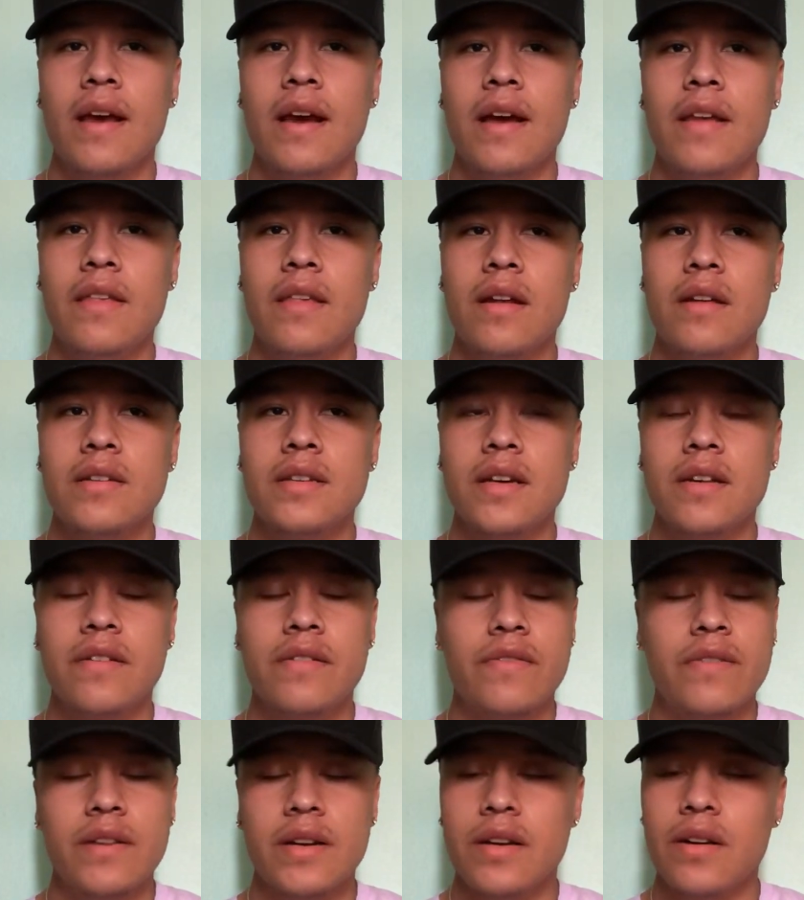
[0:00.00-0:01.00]
And then I was like,
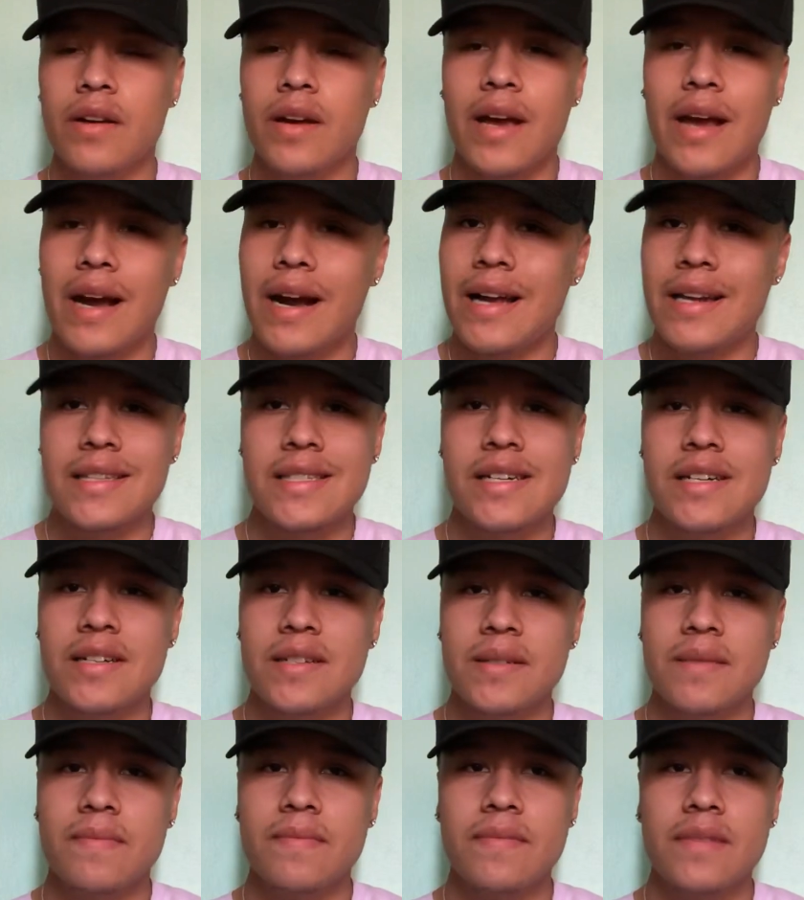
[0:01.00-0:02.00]
freak, okay, I got to tell
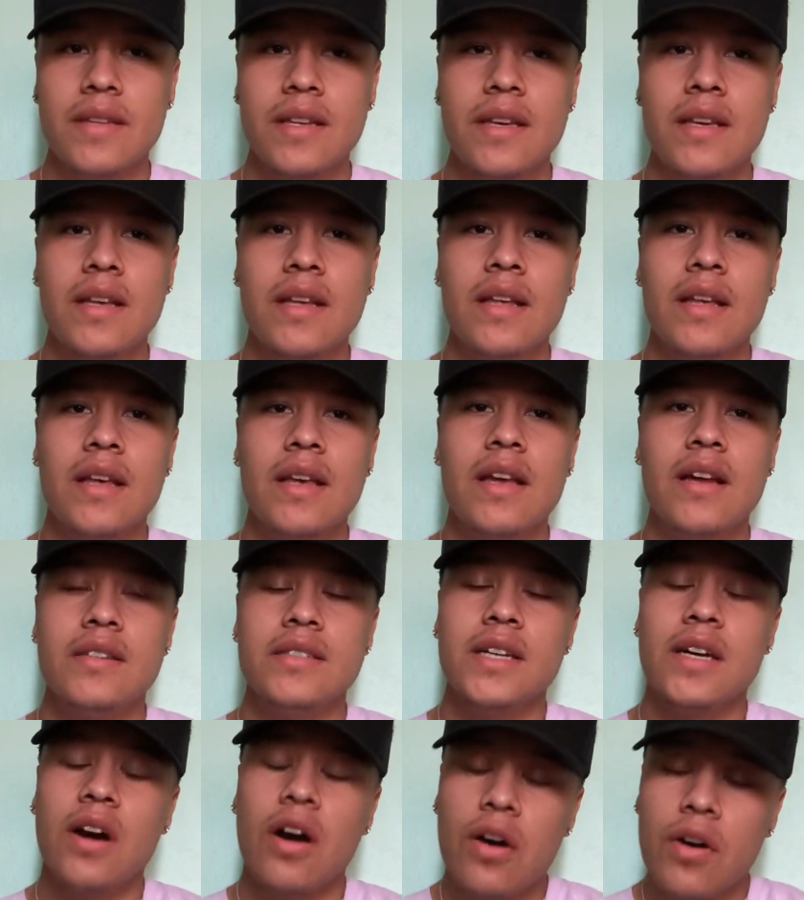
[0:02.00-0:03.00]
him. And I
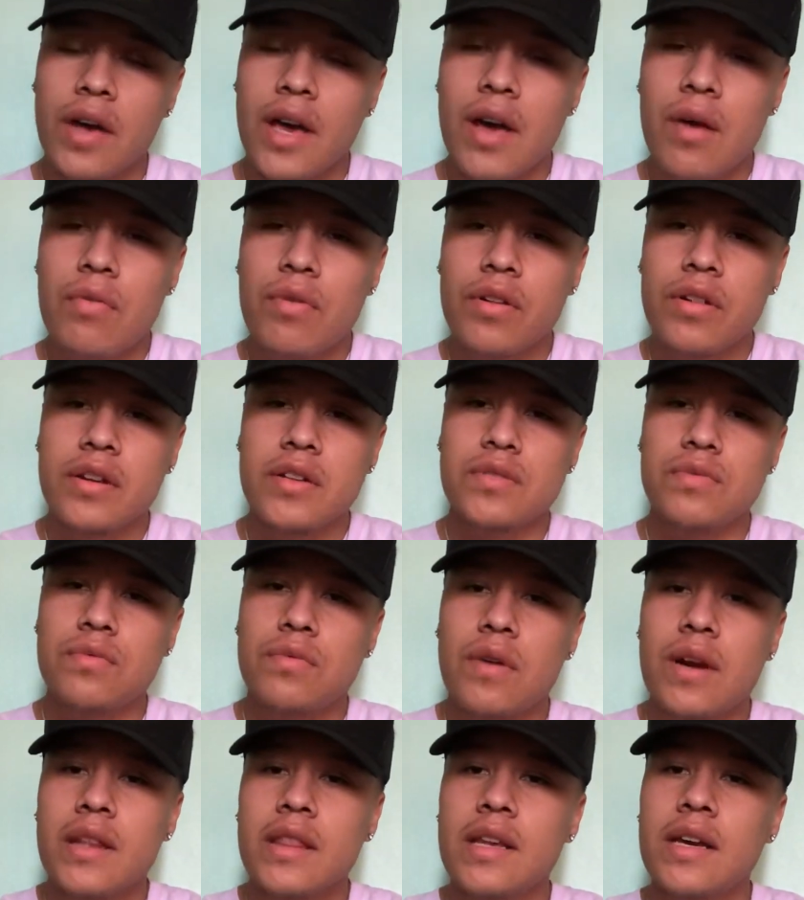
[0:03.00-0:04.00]
was like, okay, well, there's
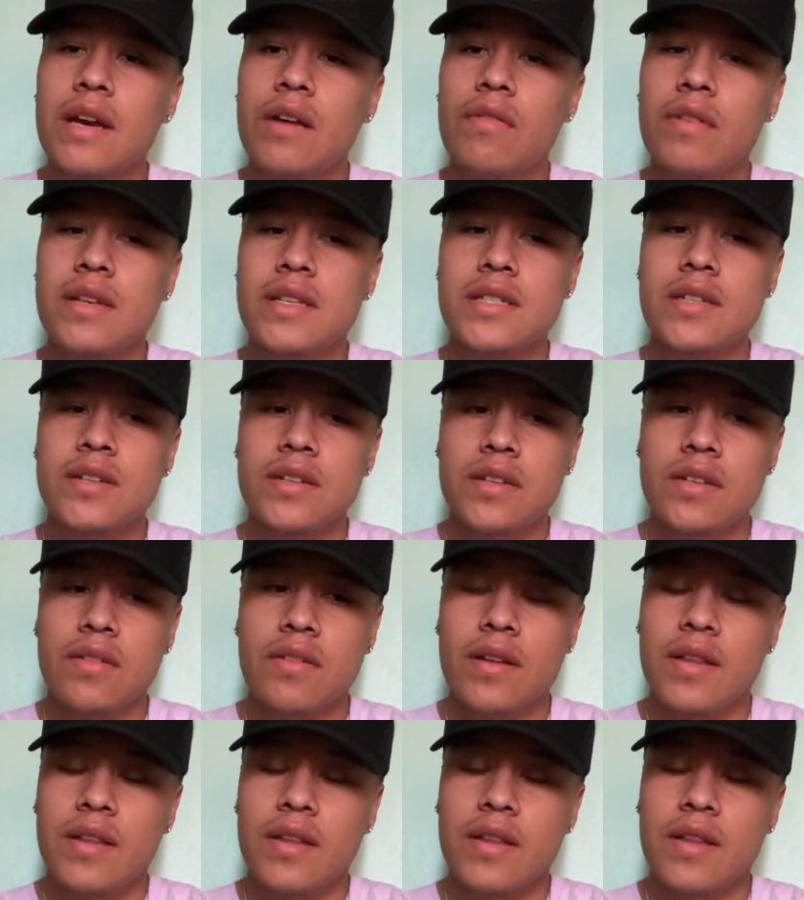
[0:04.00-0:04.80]
one thing I want to tell you.